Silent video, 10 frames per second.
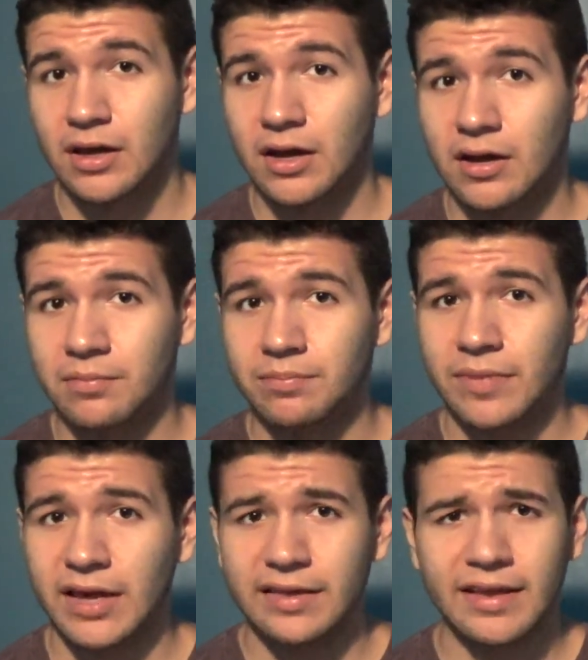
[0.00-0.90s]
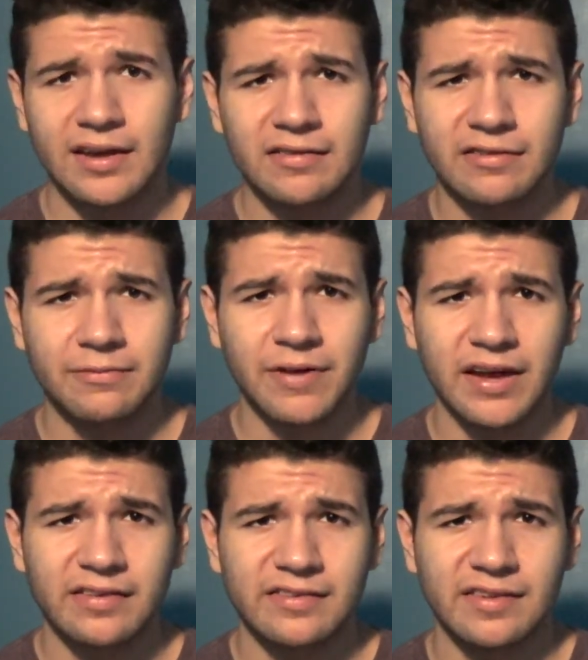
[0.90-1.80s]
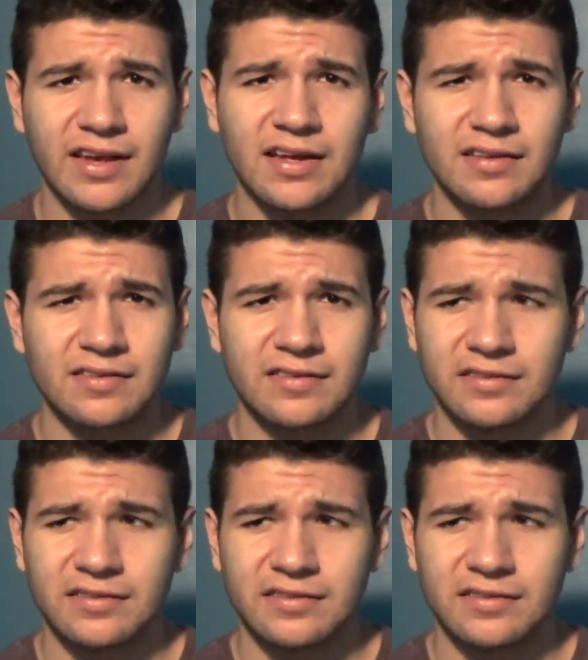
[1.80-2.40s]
and that is the fact that